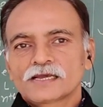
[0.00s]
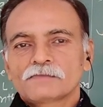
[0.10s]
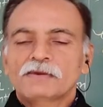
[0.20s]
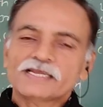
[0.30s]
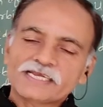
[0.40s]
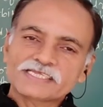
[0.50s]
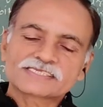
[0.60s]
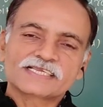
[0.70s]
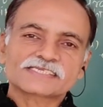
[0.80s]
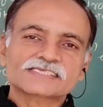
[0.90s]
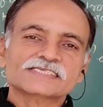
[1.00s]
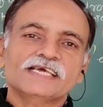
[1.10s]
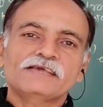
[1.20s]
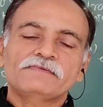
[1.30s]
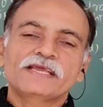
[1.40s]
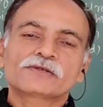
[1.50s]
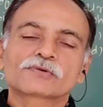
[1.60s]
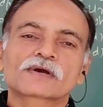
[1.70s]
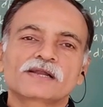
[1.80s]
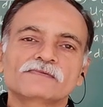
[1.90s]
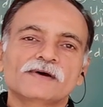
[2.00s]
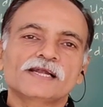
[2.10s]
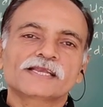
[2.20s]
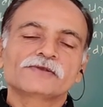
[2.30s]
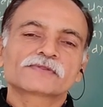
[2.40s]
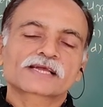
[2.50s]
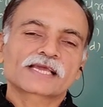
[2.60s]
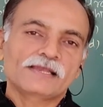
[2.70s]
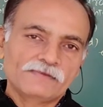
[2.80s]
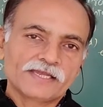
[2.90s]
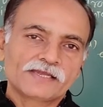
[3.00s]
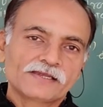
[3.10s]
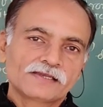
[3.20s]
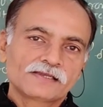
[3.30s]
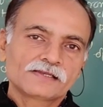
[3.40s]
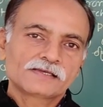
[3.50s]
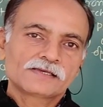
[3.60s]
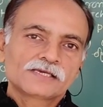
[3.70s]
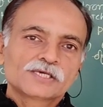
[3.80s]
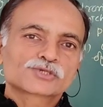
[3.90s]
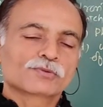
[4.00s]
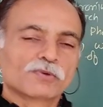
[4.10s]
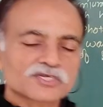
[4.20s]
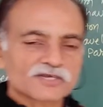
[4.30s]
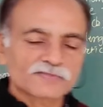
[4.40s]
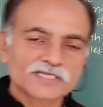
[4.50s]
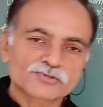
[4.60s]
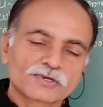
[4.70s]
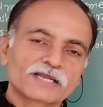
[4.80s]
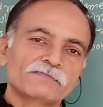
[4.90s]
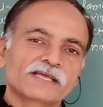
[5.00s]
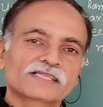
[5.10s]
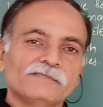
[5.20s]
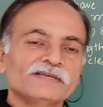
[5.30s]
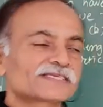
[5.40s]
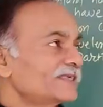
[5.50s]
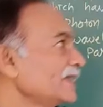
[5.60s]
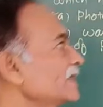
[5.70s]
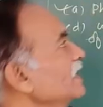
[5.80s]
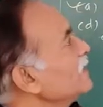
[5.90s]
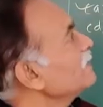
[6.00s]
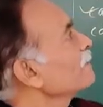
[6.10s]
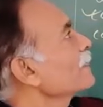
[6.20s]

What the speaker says: But it is necessary we have to convert into the Kelvin. So most of the students make the mistake here,